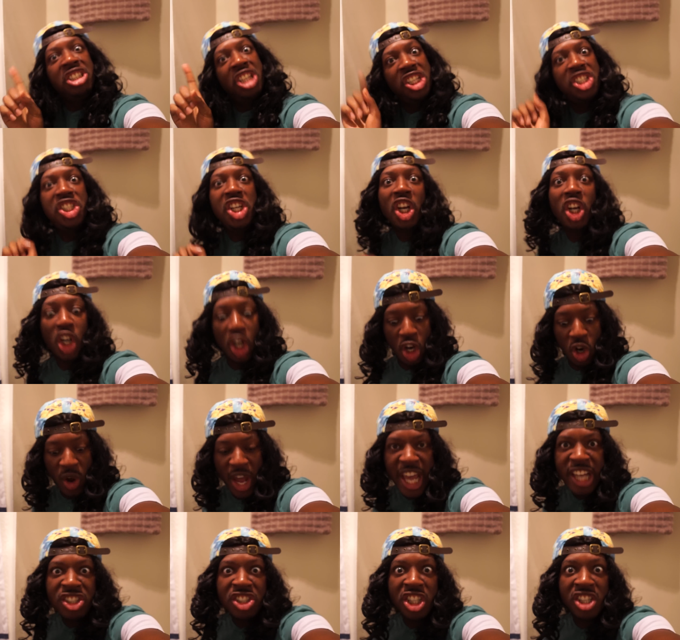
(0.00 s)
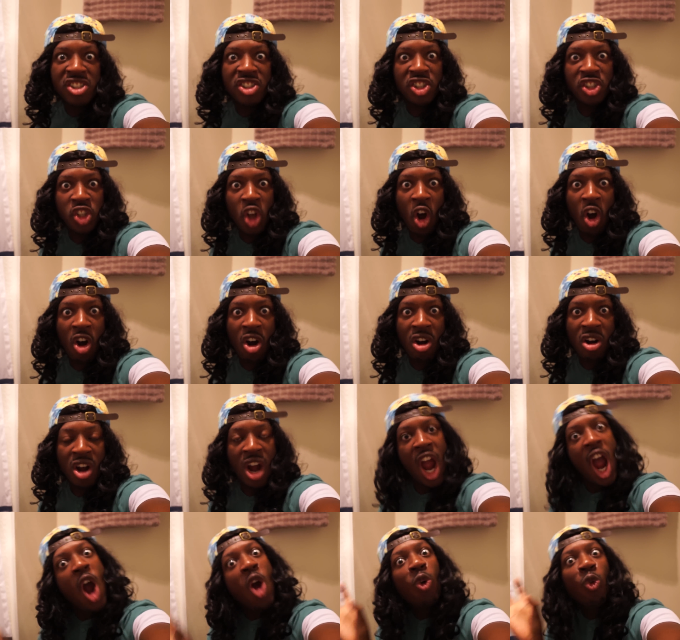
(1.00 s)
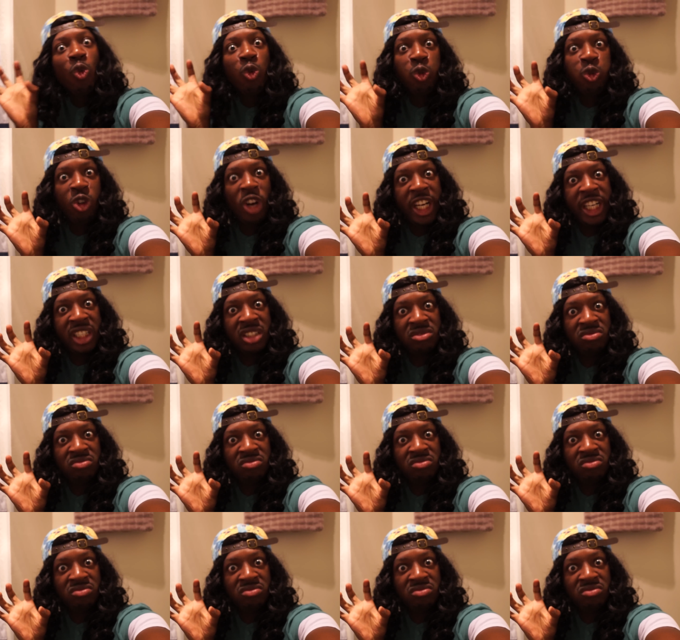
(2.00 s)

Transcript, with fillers: this your girl Asia Star, Ram,